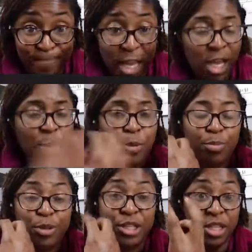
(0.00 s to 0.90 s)
He will
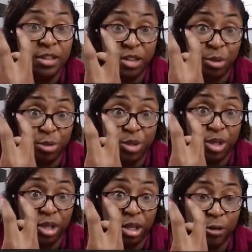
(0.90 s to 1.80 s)
present those
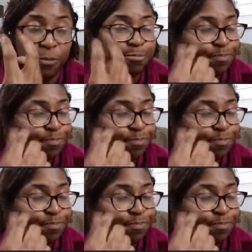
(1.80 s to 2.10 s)
to you